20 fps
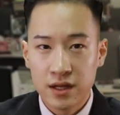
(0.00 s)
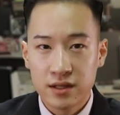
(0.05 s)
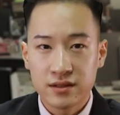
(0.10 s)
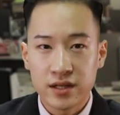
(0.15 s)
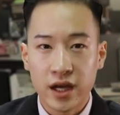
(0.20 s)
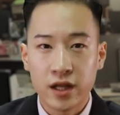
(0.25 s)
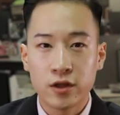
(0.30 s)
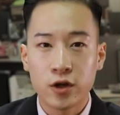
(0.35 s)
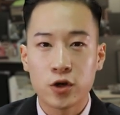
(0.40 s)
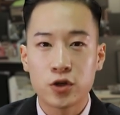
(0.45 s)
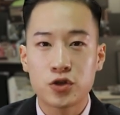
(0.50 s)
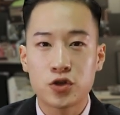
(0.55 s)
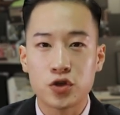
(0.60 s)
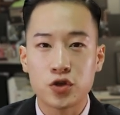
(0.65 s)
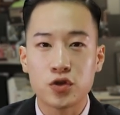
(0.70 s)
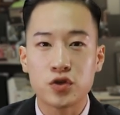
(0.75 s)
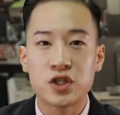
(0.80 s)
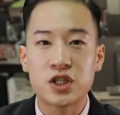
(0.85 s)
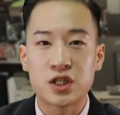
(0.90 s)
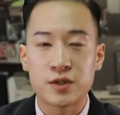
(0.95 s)
tailored
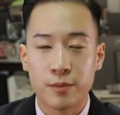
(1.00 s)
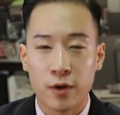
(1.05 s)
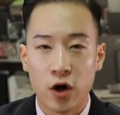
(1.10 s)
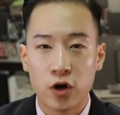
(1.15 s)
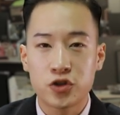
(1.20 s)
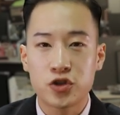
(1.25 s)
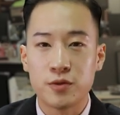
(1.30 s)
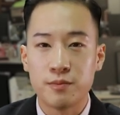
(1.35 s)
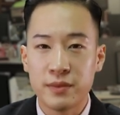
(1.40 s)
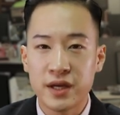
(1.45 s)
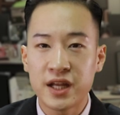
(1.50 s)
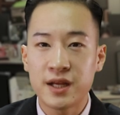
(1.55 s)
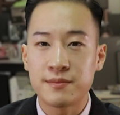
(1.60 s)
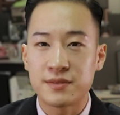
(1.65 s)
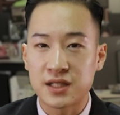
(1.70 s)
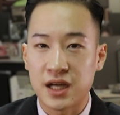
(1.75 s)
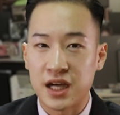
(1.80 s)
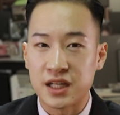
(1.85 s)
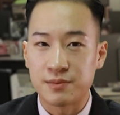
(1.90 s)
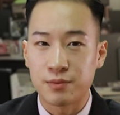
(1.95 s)
to small to
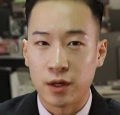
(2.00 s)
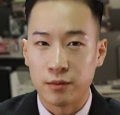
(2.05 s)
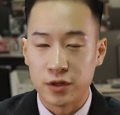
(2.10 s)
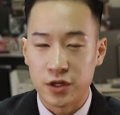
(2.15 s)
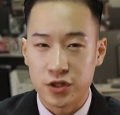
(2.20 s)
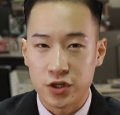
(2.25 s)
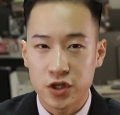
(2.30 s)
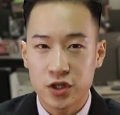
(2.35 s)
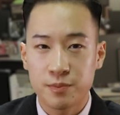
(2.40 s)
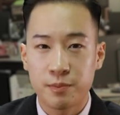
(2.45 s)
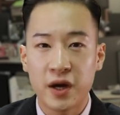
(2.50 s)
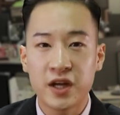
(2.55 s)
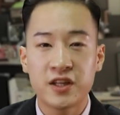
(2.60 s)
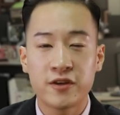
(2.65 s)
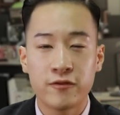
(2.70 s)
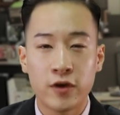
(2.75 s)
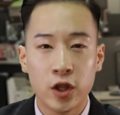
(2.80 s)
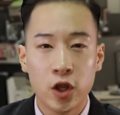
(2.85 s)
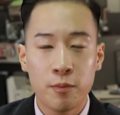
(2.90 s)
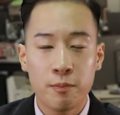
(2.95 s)
medium-sized publishers by
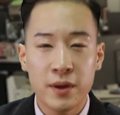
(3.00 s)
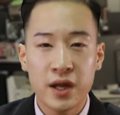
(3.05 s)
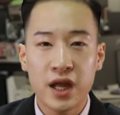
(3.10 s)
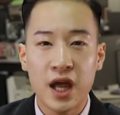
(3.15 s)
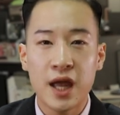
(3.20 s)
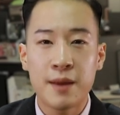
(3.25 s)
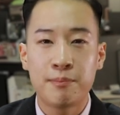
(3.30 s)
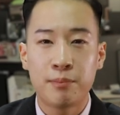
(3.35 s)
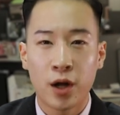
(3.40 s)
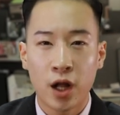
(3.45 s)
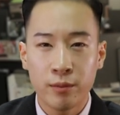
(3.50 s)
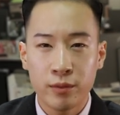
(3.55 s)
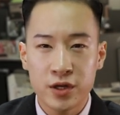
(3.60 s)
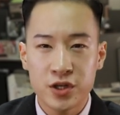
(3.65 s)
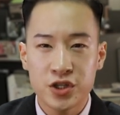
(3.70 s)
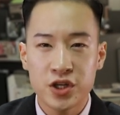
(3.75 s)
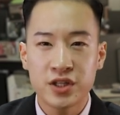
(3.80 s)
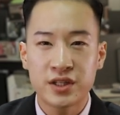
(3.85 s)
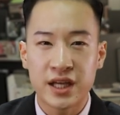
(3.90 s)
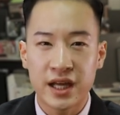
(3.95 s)
developing a
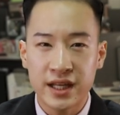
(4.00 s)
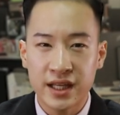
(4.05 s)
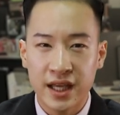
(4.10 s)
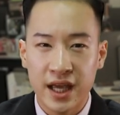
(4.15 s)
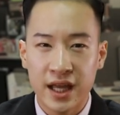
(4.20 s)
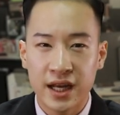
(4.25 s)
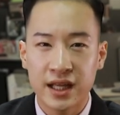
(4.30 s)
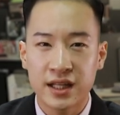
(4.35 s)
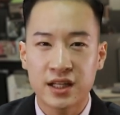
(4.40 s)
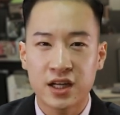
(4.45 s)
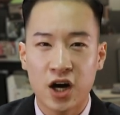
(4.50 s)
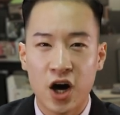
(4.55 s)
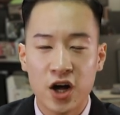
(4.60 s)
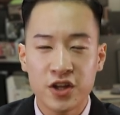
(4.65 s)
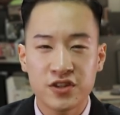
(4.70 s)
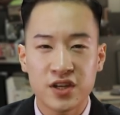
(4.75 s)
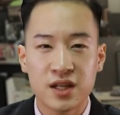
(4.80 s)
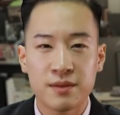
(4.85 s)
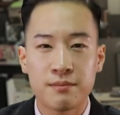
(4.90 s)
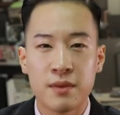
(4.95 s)
publisher-dedicated
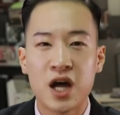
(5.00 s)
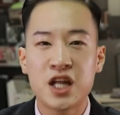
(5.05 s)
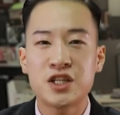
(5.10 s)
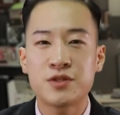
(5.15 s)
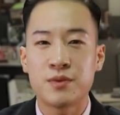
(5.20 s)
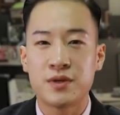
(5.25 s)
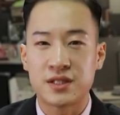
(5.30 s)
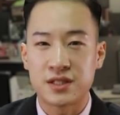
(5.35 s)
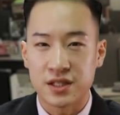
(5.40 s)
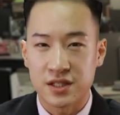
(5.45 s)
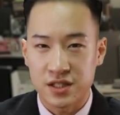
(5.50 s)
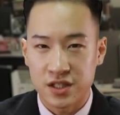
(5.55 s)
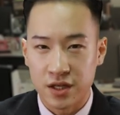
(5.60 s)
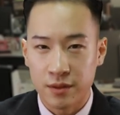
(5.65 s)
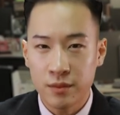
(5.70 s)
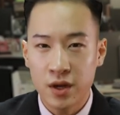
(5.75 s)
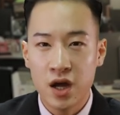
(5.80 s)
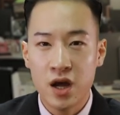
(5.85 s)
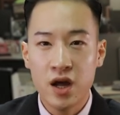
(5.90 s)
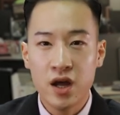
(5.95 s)
content management
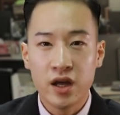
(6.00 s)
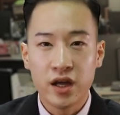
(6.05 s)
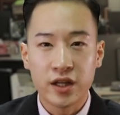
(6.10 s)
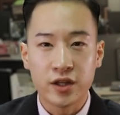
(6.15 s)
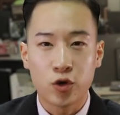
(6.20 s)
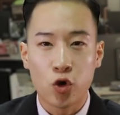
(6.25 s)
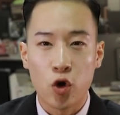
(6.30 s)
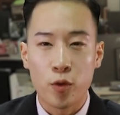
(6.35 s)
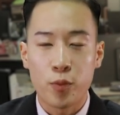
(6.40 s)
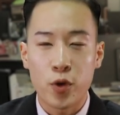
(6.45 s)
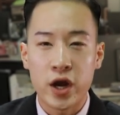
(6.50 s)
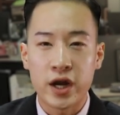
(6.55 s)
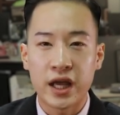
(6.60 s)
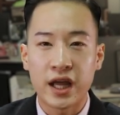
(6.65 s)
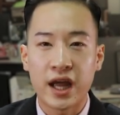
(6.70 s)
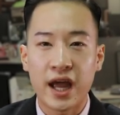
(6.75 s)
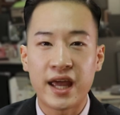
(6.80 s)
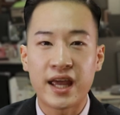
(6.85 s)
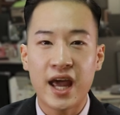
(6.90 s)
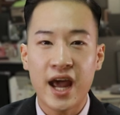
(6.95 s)
system,
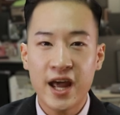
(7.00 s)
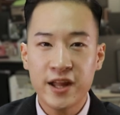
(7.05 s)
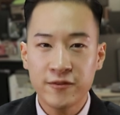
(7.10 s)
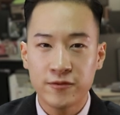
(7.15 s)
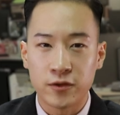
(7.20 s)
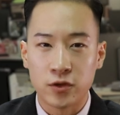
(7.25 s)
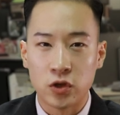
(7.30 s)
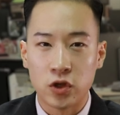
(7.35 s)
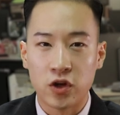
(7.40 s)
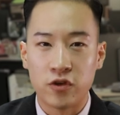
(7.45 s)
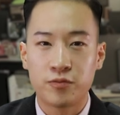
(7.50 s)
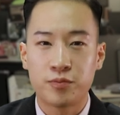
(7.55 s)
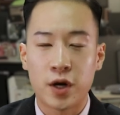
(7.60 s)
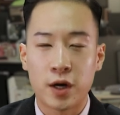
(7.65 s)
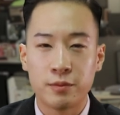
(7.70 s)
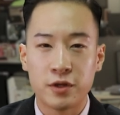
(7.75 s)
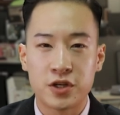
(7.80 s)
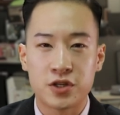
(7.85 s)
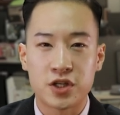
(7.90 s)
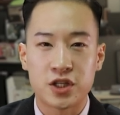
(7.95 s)
incorporating a handful of
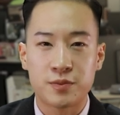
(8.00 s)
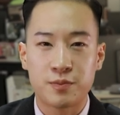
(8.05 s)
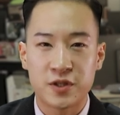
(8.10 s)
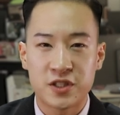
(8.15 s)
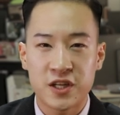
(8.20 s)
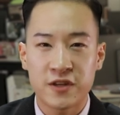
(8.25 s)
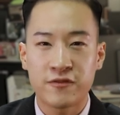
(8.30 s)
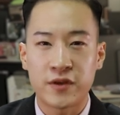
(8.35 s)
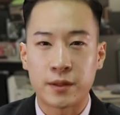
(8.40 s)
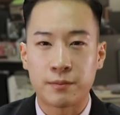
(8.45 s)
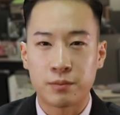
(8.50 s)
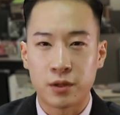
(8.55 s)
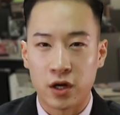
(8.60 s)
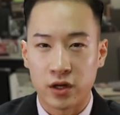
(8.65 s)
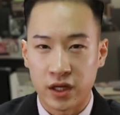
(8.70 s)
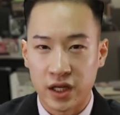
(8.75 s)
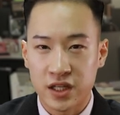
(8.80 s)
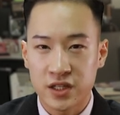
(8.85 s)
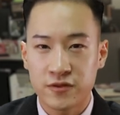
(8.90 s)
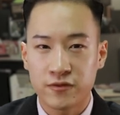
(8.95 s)
publisher-specific
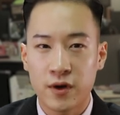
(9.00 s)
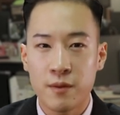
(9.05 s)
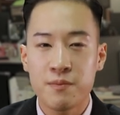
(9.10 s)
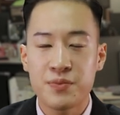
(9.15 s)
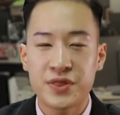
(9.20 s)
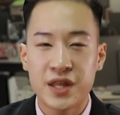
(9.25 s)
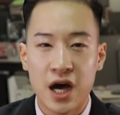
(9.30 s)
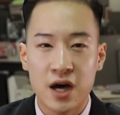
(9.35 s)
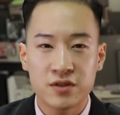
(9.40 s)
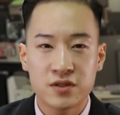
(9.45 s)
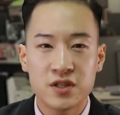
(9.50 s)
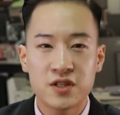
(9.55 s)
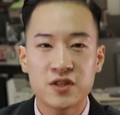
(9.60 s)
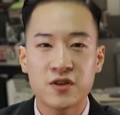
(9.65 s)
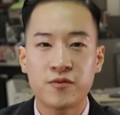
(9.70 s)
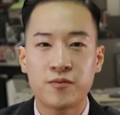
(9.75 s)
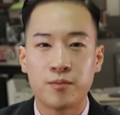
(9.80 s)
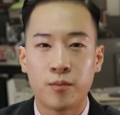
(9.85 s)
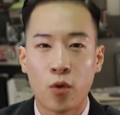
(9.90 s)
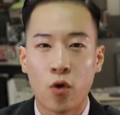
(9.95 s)
plugins from thousands
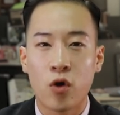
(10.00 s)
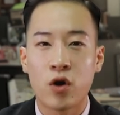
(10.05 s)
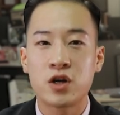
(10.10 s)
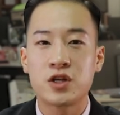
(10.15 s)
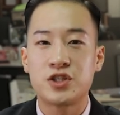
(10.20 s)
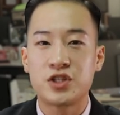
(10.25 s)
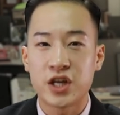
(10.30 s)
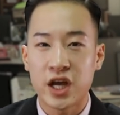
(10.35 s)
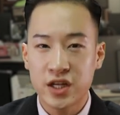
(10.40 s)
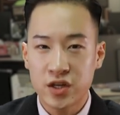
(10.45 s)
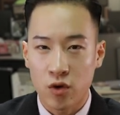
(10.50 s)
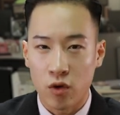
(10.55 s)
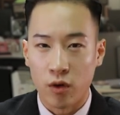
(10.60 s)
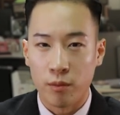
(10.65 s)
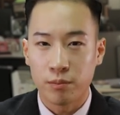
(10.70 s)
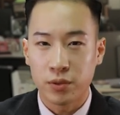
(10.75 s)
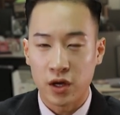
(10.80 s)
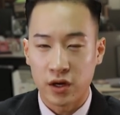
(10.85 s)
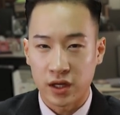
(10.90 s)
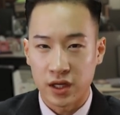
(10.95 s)
of more
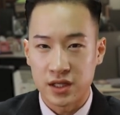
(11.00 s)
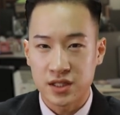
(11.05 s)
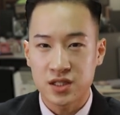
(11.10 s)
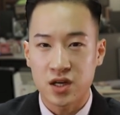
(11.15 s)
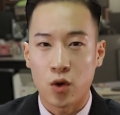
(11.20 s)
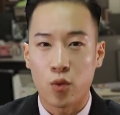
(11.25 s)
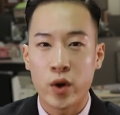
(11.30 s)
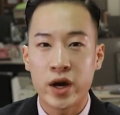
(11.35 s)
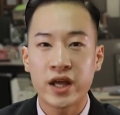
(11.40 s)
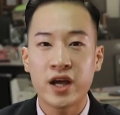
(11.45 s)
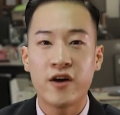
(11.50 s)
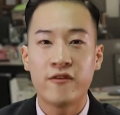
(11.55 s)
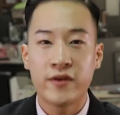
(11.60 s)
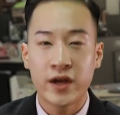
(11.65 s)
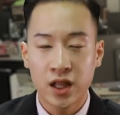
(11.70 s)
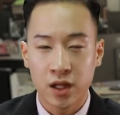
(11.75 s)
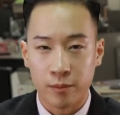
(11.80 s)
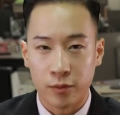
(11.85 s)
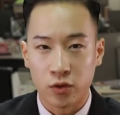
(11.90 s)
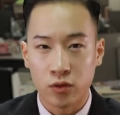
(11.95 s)
general plugins already
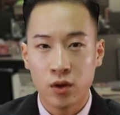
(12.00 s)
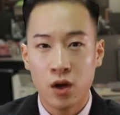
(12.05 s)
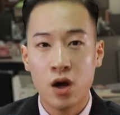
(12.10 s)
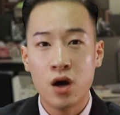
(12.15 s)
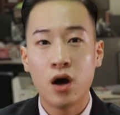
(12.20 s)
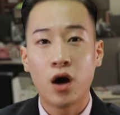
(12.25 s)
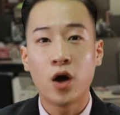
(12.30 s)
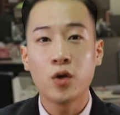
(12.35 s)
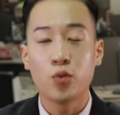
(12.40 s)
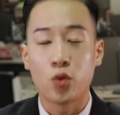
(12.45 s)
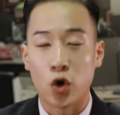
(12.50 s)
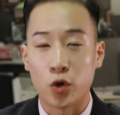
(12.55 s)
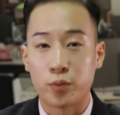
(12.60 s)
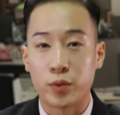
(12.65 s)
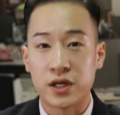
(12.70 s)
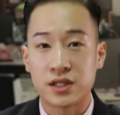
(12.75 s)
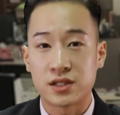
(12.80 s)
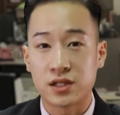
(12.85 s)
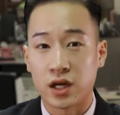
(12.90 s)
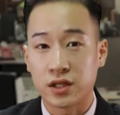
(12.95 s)
available on
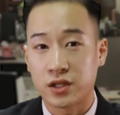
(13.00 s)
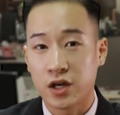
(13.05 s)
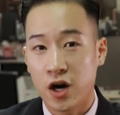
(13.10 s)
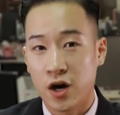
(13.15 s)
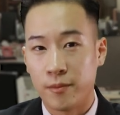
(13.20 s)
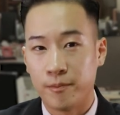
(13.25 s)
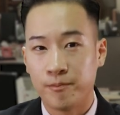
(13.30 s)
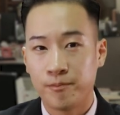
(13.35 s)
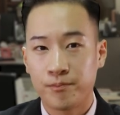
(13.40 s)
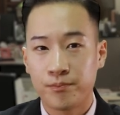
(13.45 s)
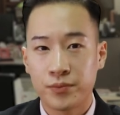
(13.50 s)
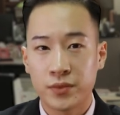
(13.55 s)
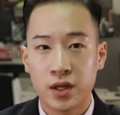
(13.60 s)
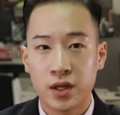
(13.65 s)
WordPress.com.